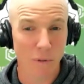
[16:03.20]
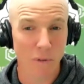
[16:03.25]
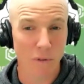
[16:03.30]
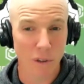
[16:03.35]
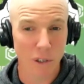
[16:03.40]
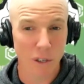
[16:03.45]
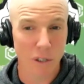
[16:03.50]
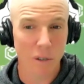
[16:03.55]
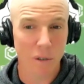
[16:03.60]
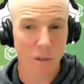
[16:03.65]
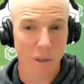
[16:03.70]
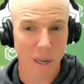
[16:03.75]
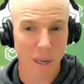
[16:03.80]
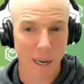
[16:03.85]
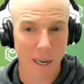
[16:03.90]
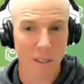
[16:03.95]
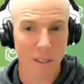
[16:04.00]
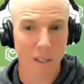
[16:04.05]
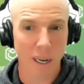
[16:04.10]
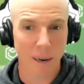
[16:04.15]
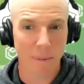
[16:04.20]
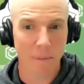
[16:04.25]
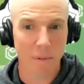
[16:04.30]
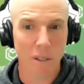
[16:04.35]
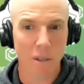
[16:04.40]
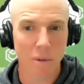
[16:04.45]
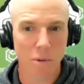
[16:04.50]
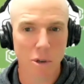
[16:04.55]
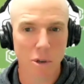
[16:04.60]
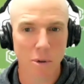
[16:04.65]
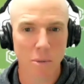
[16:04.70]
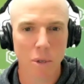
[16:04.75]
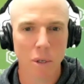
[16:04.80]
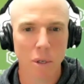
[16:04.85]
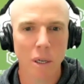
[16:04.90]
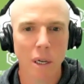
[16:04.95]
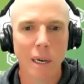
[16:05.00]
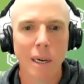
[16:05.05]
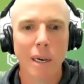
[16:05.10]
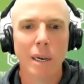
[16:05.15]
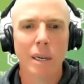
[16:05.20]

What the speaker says: your Kajabi subscription.